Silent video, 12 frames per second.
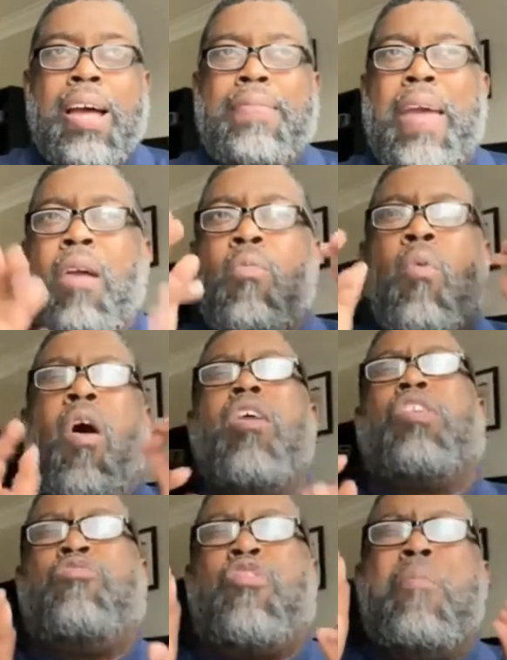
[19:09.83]
They
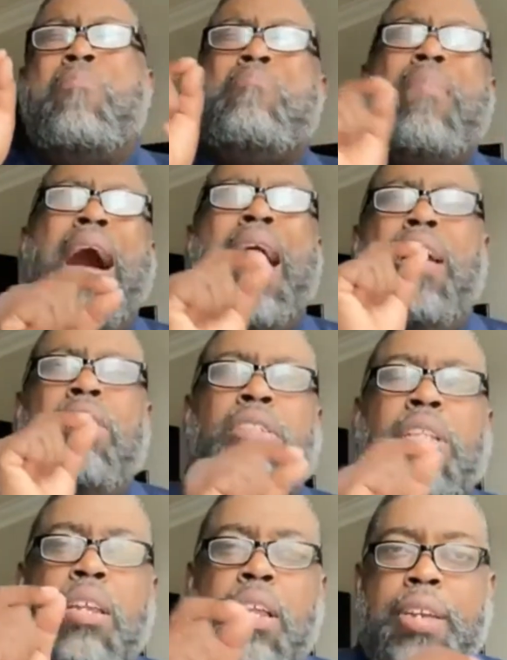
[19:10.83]
walked for miles
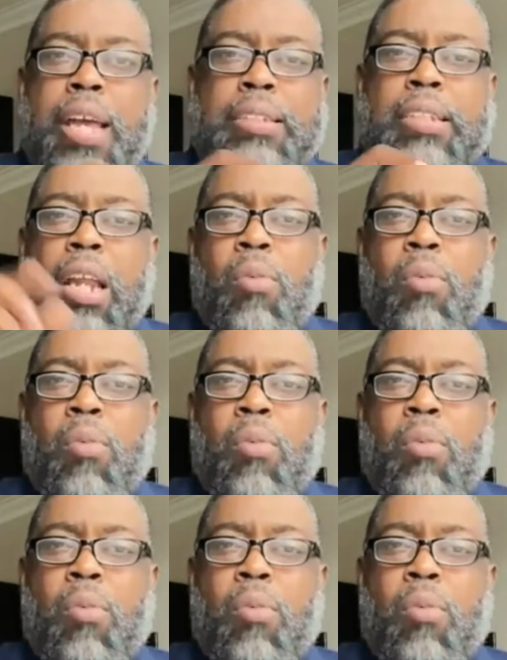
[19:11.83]
in the desert.